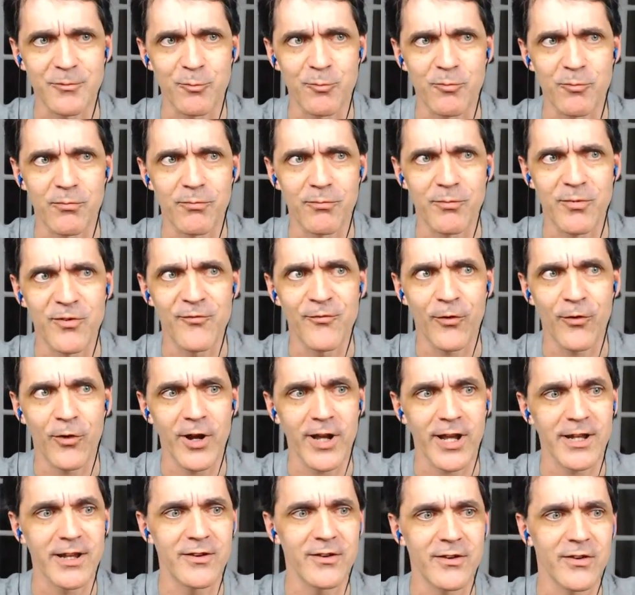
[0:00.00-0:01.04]
Before I get
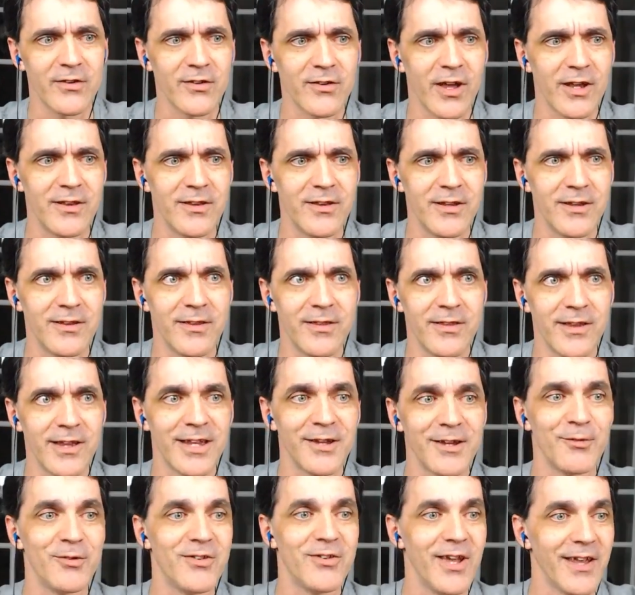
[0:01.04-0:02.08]
into this, I didn't think it
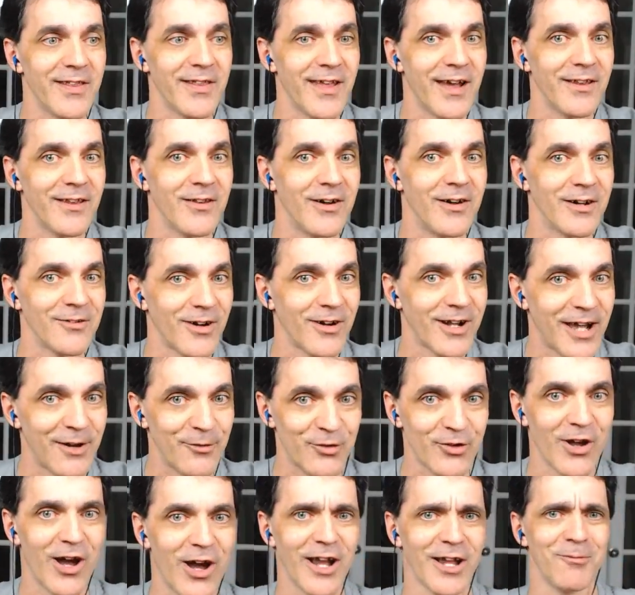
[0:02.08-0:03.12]
would take that long, right? I was
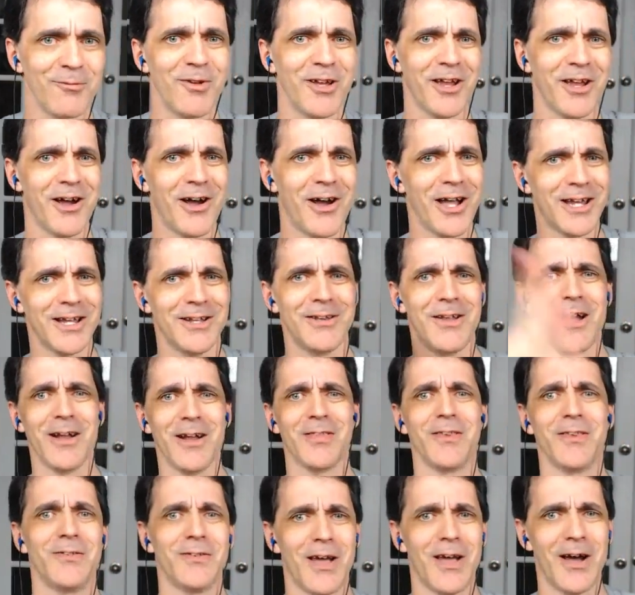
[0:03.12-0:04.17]
cocky. I'm like, oh, I can knock
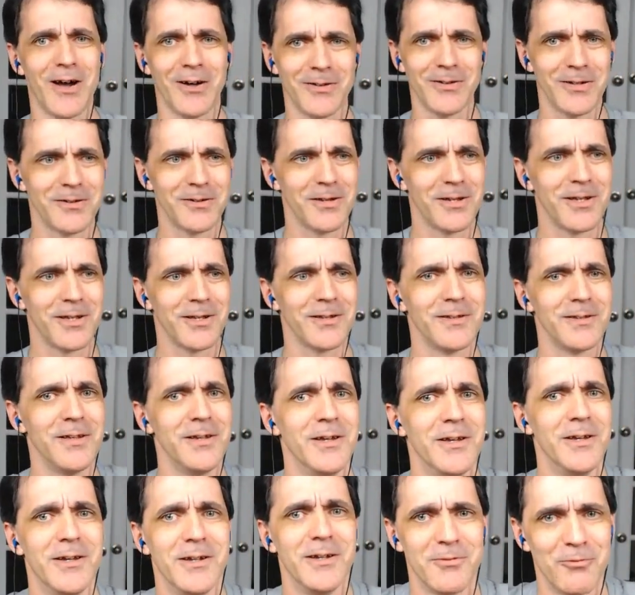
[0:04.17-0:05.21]
this out and
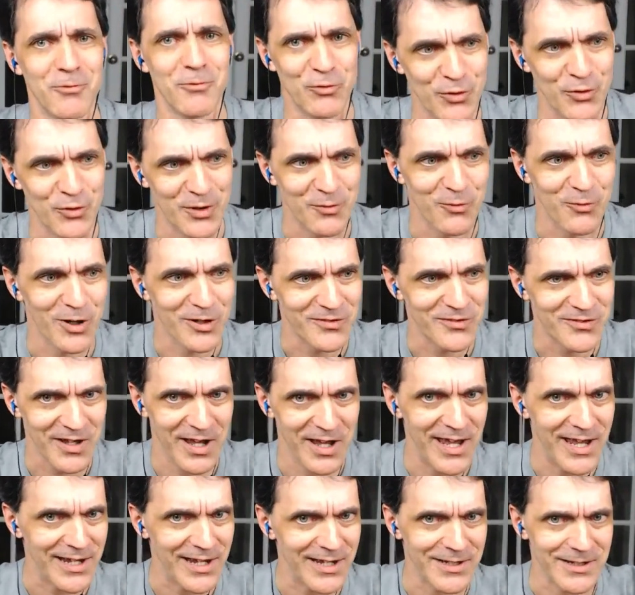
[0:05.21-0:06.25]
do it in one
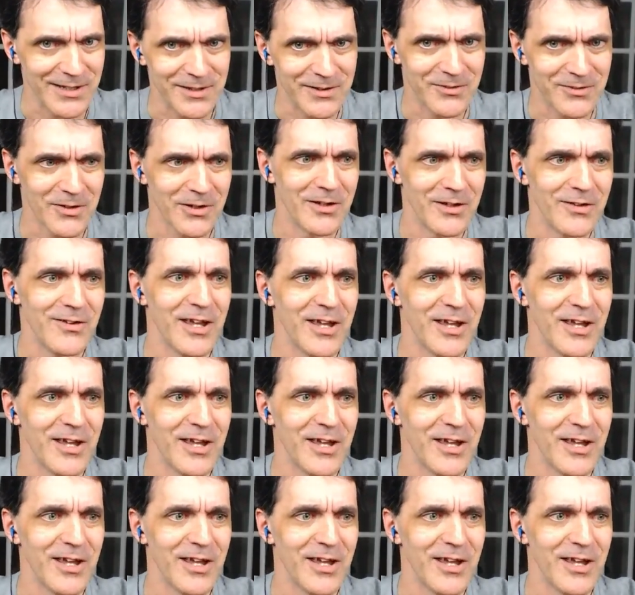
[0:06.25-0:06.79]
take, and it's going to take